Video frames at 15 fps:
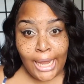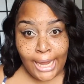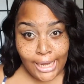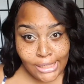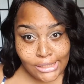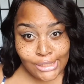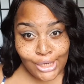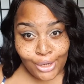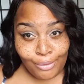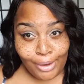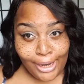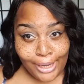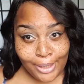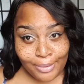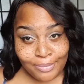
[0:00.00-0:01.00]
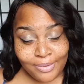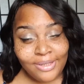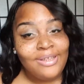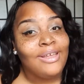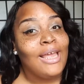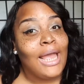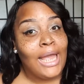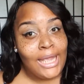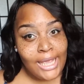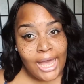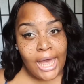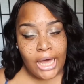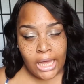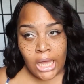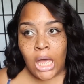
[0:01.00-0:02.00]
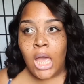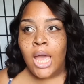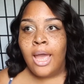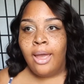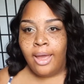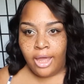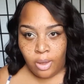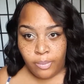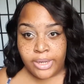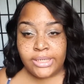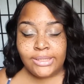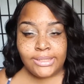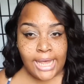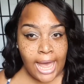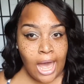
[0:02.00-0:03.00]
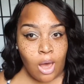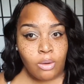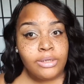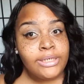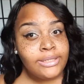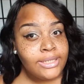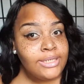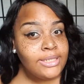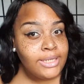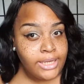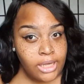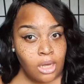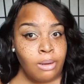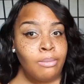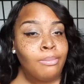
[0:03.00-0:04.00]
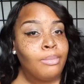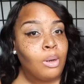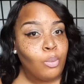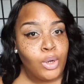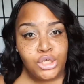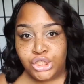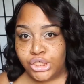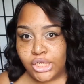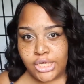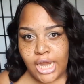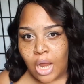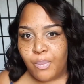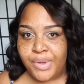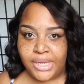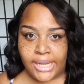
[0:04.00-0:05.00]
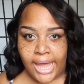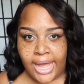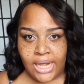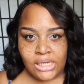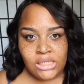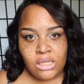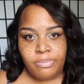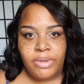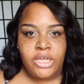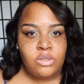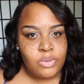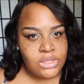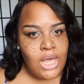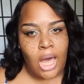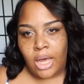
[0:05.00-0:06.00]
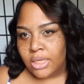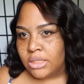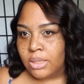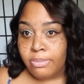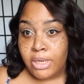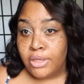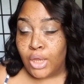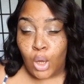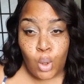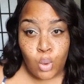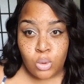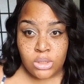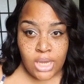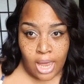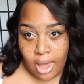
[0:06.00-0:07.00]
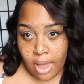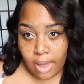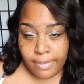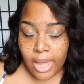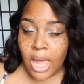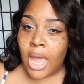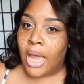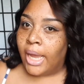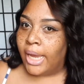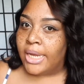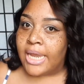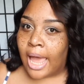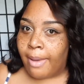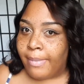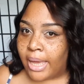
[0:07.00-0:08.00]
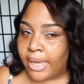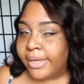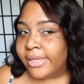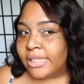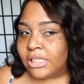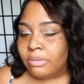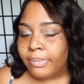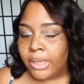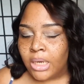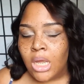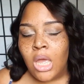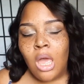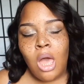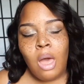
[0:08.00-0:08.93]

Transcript: Instagram. And yeah, it went down in the DM. But what she did not realize, the bitch was talking to me the whole time and not my husband.